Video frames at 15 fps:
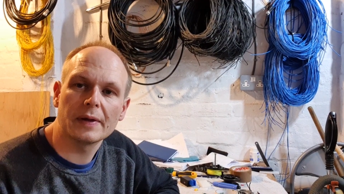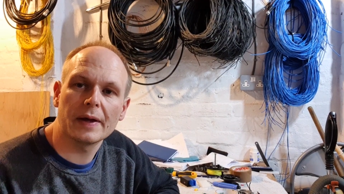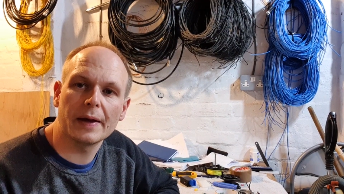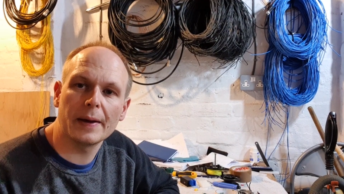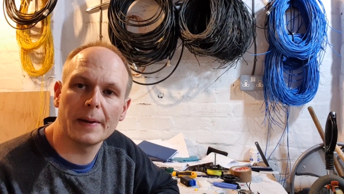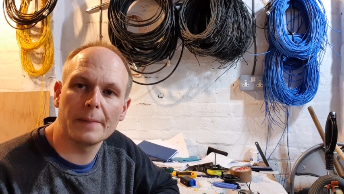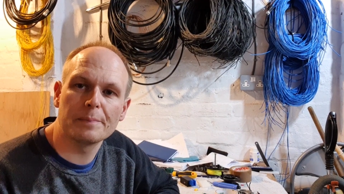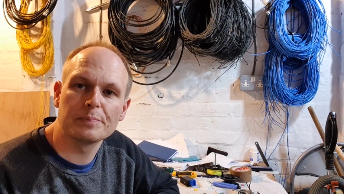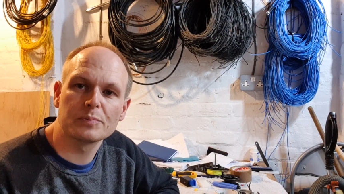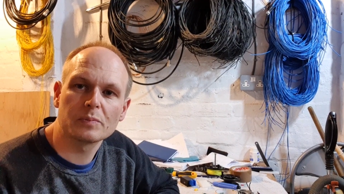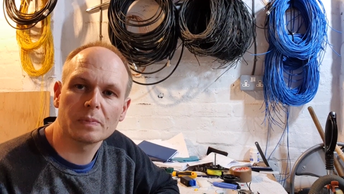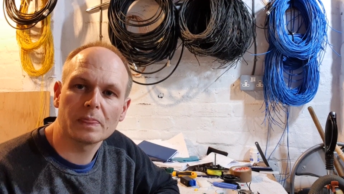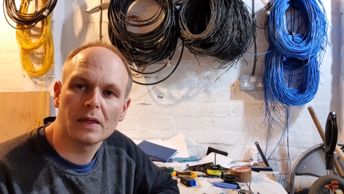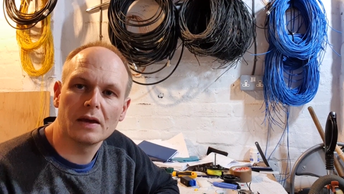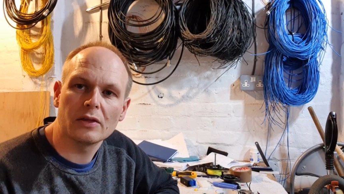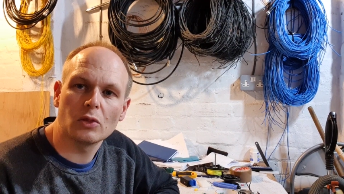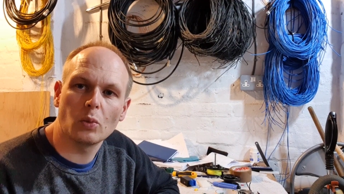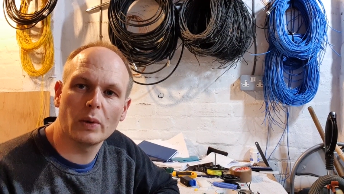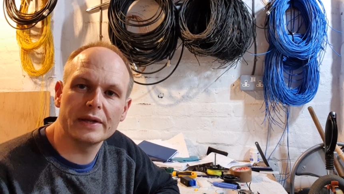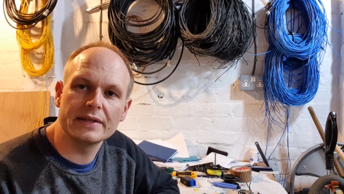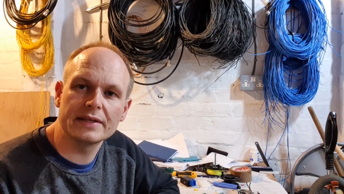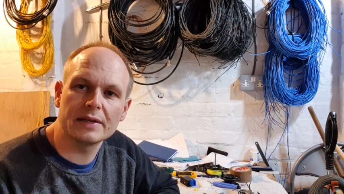The
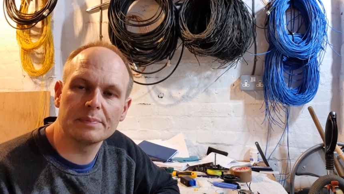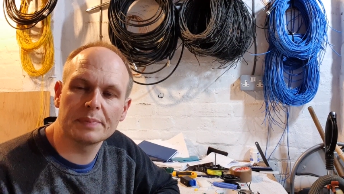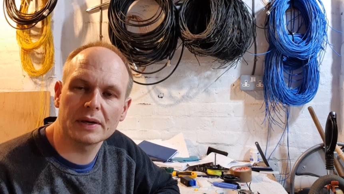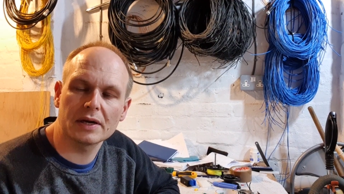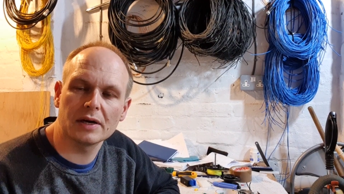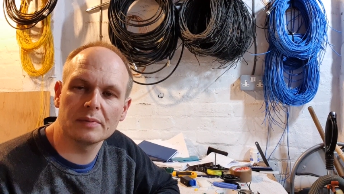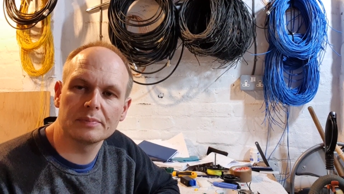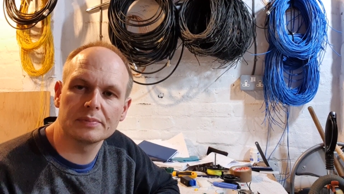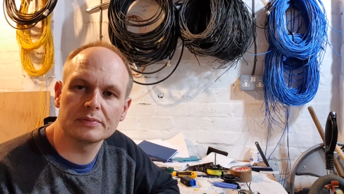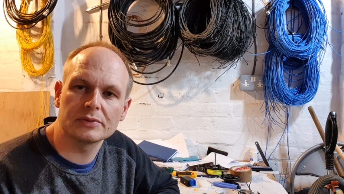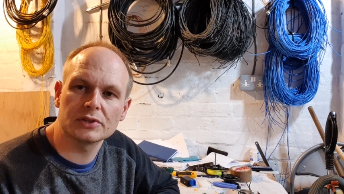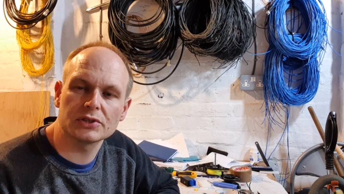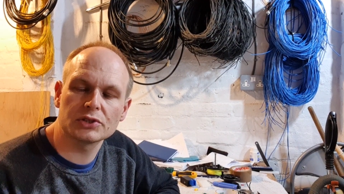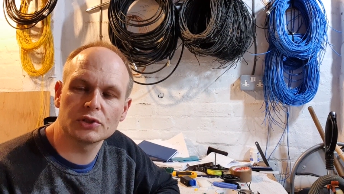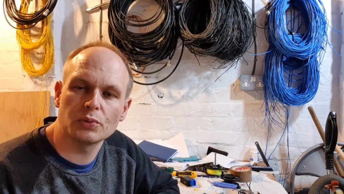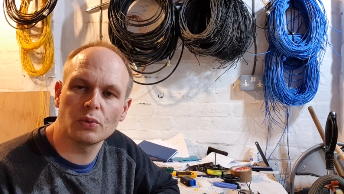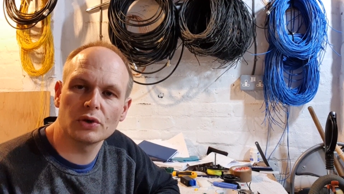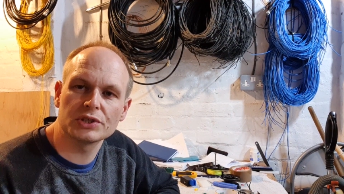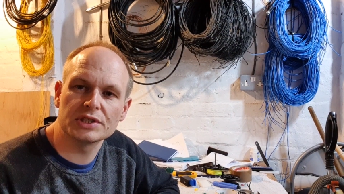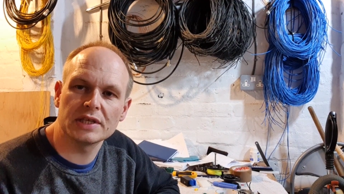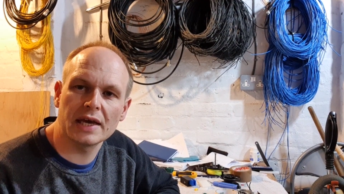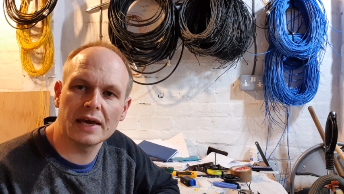wind did pick up just
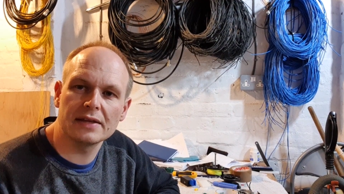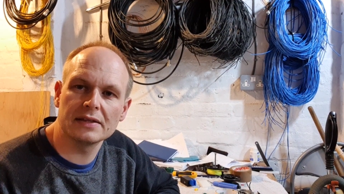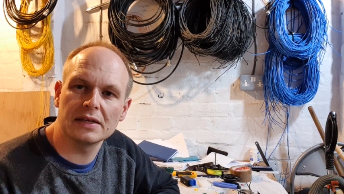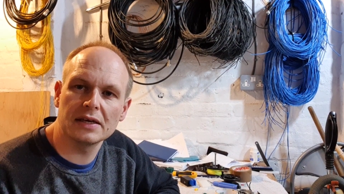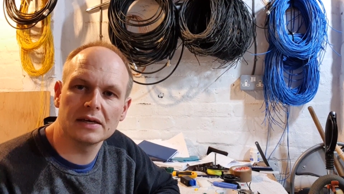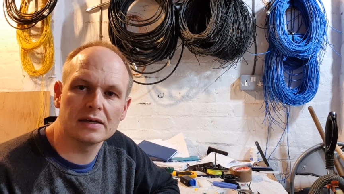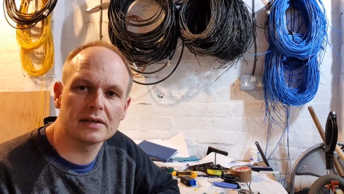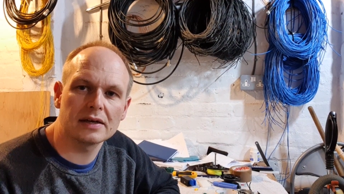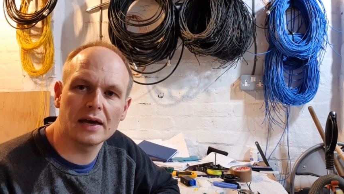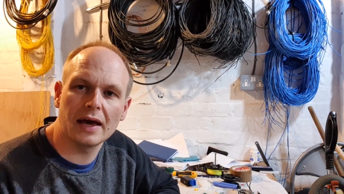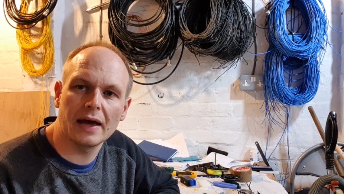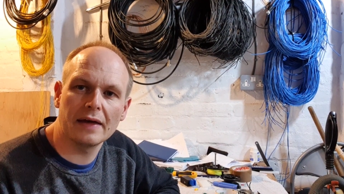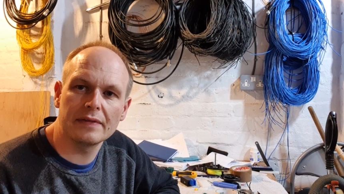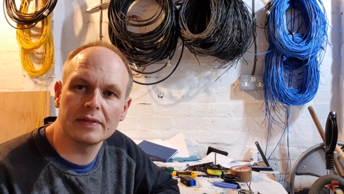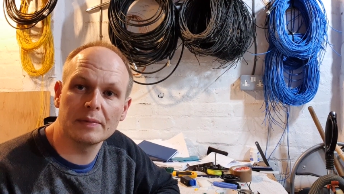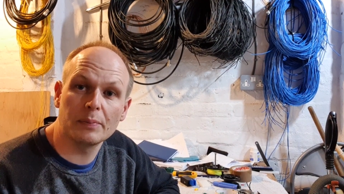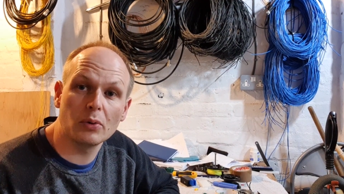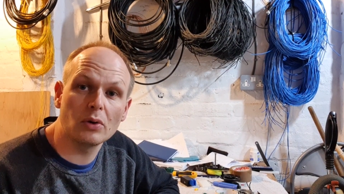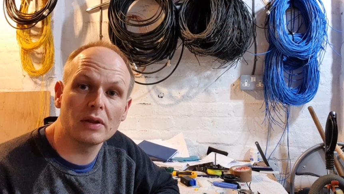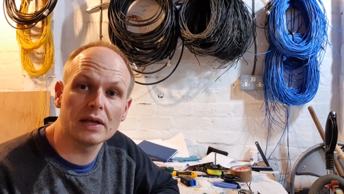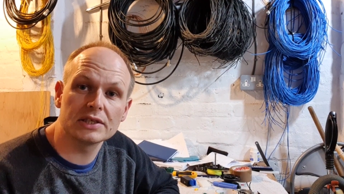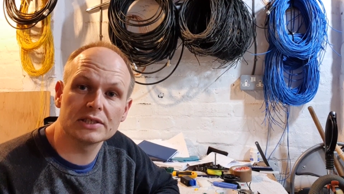towards the end there, and the
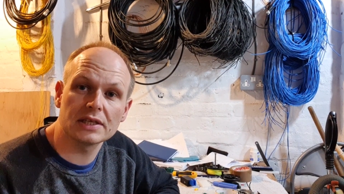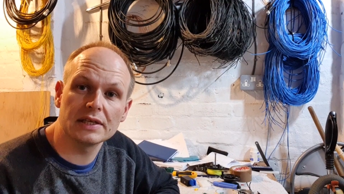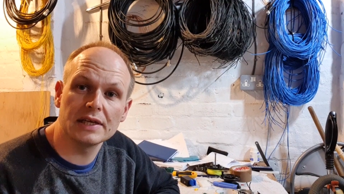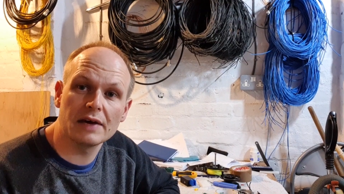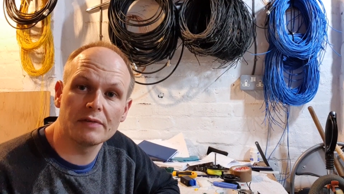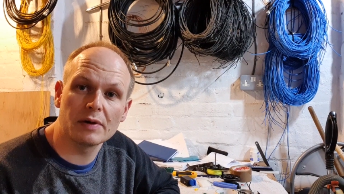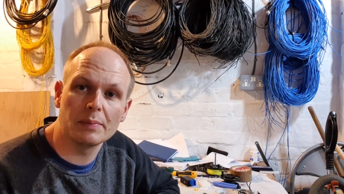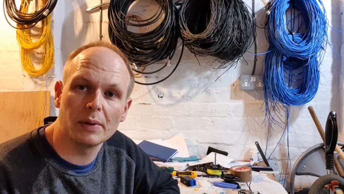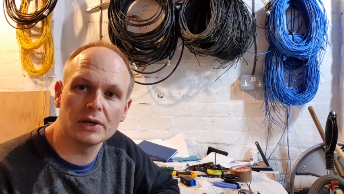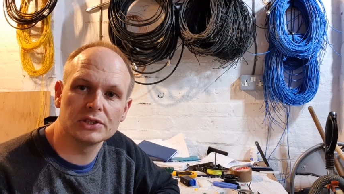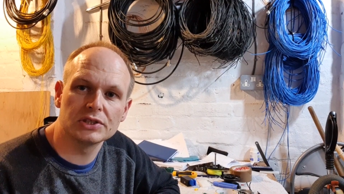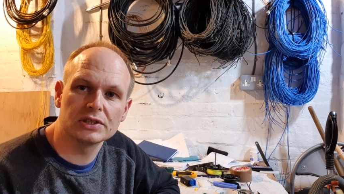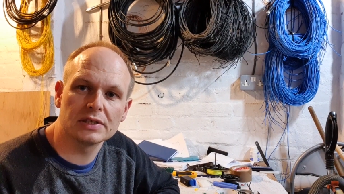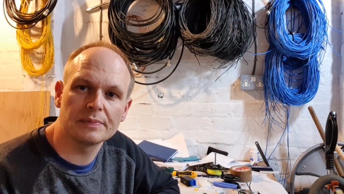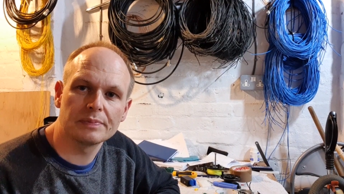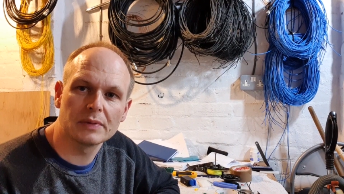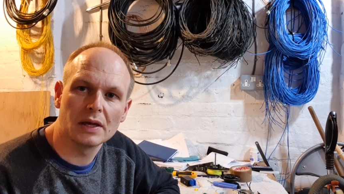pole actually never budged.